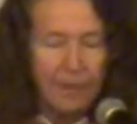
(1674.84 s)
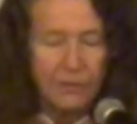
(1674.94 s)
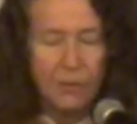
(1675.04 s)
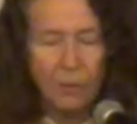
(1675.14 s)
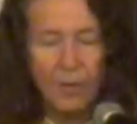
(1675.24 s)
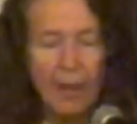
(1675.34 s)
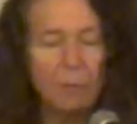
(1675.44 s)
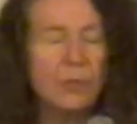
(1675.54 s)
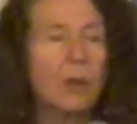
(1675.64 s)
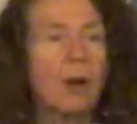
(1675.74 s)
So that
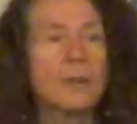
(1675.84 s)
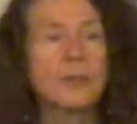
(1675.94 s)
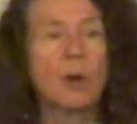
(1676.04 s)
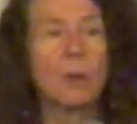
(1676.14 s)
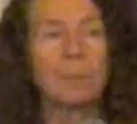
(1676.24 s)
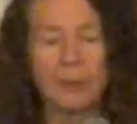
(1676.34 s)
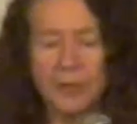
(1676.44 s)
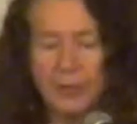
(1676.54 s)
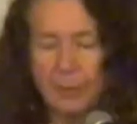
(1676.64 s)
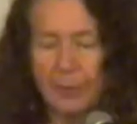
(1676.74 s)
was also a
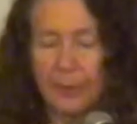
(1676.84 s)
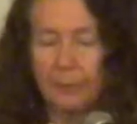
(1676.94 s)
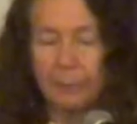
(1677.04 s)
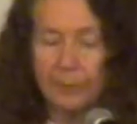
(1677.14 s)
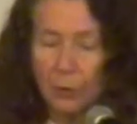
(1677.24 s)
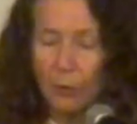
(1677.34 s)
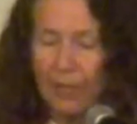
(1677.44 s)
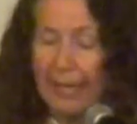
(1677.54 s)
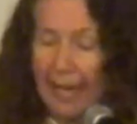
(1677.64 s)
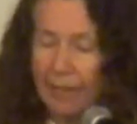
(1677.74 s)

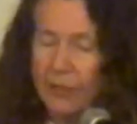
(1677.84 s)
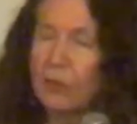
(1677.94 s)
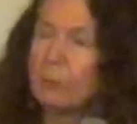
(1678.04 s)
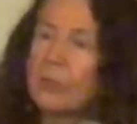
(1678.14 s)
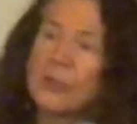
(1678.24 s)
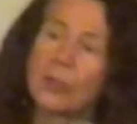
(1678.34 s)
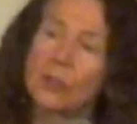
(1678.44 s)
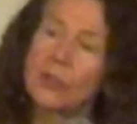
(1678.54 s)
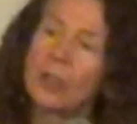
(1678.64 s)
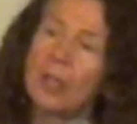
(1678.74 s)
participatory action
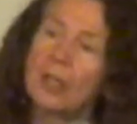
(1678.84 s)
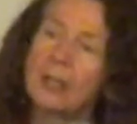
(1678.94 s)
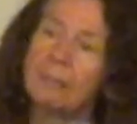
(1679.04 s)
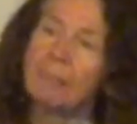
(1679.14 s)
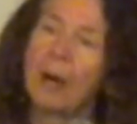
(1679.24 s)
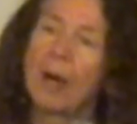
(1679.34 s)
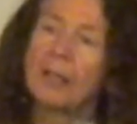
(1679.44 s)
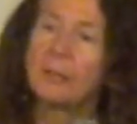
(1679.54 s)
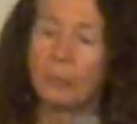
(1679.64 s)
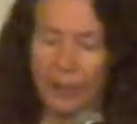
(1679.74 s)
research
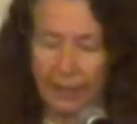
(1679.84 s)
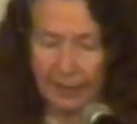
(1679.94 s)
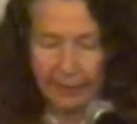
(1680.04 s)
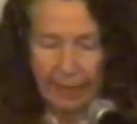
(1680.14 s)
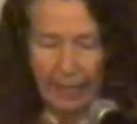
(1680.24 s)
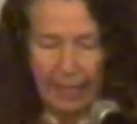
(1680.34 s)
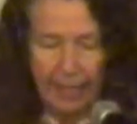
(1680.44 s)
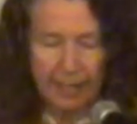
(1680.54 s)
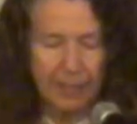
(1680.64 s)
combined with an